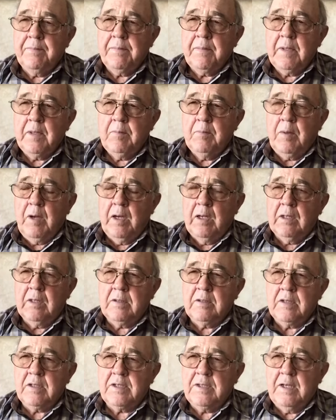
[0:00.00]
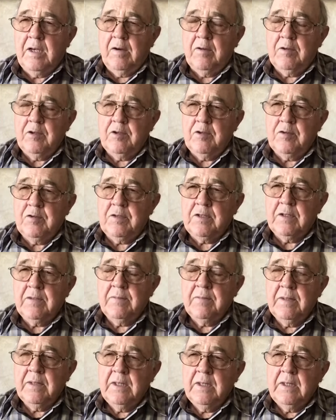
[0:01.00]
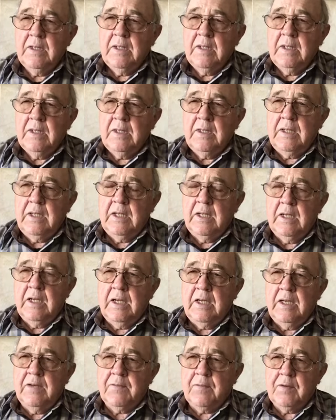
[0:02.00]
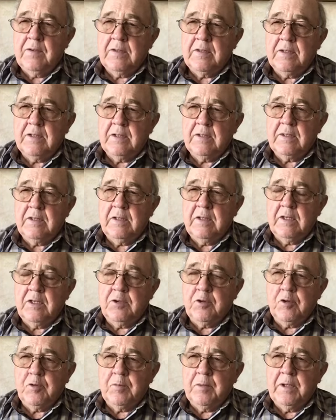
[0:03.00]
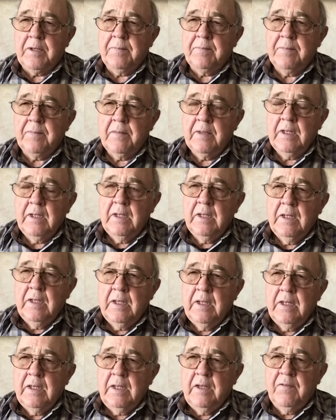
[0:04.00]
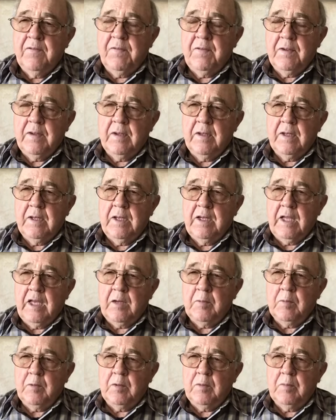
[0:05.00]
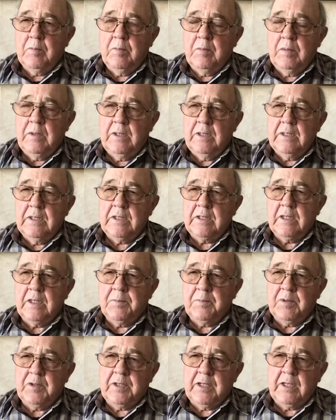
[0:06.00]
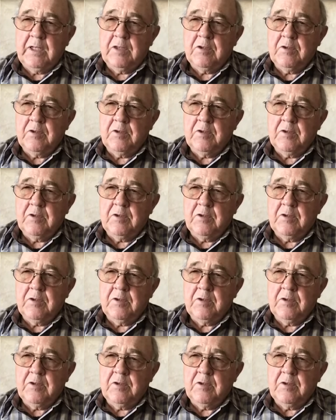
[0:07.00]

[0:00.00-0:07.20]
biologists now use DNA differences to determine if an animal is a particular